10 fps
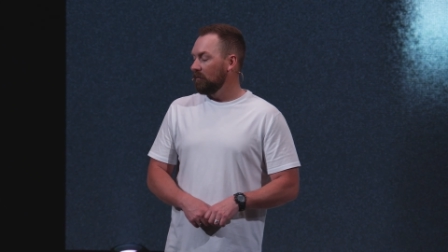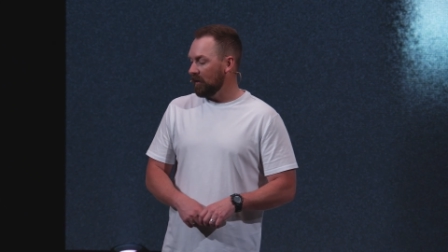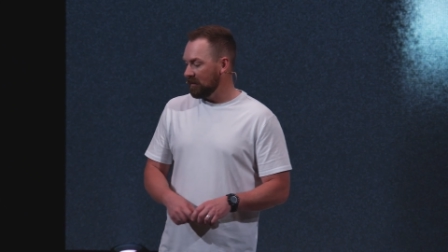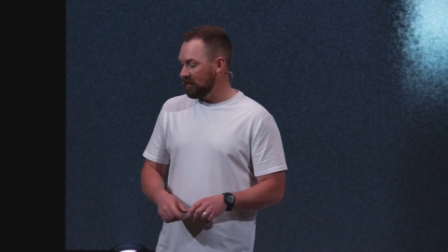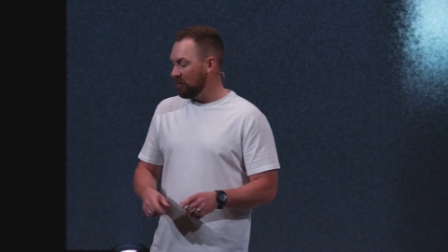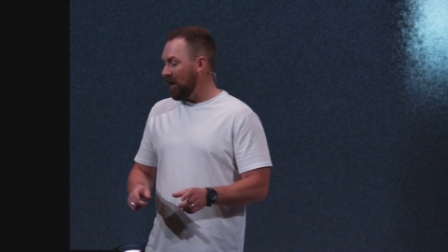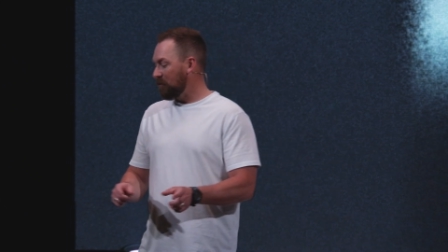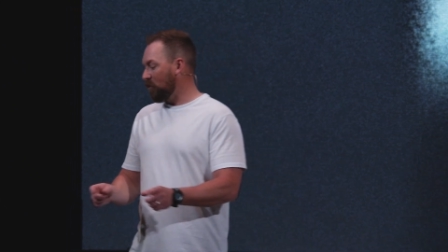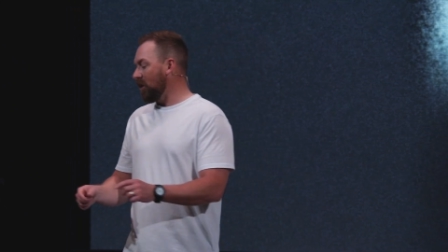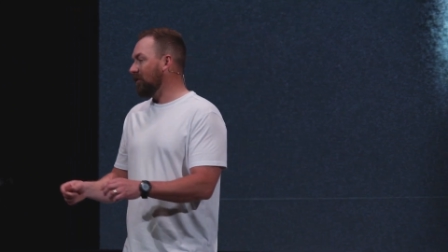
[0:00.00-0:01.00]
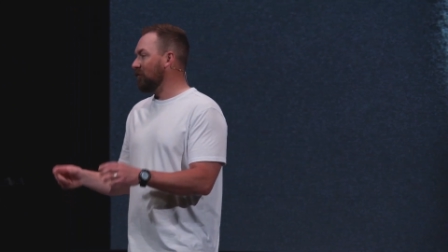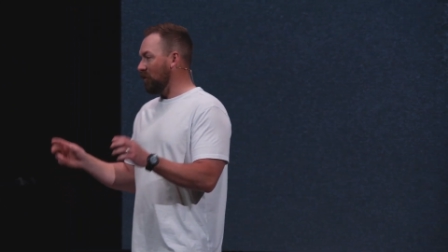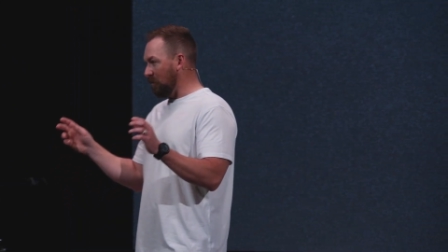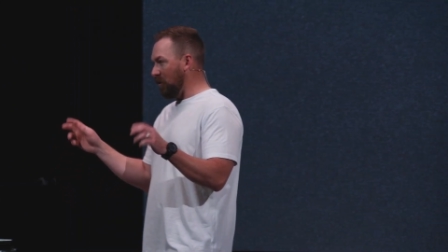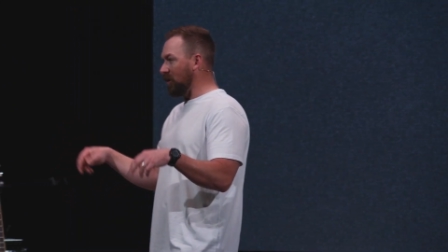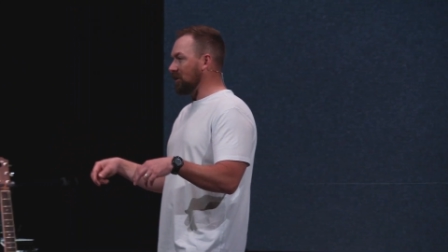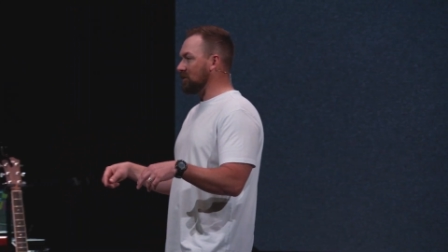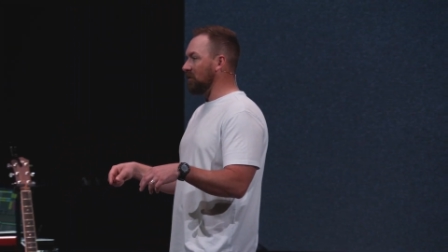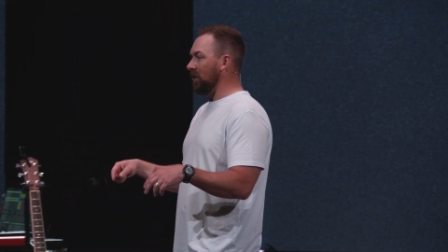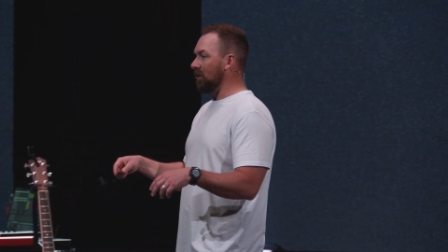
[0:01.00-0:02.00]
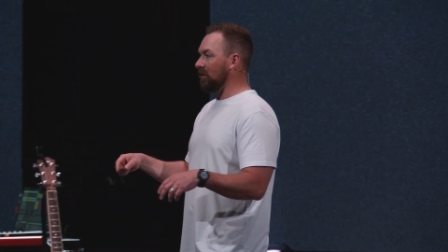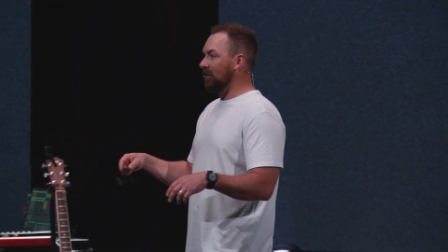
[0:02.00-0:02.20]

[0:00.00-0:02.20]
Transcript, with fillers: Because my praying for a parking spot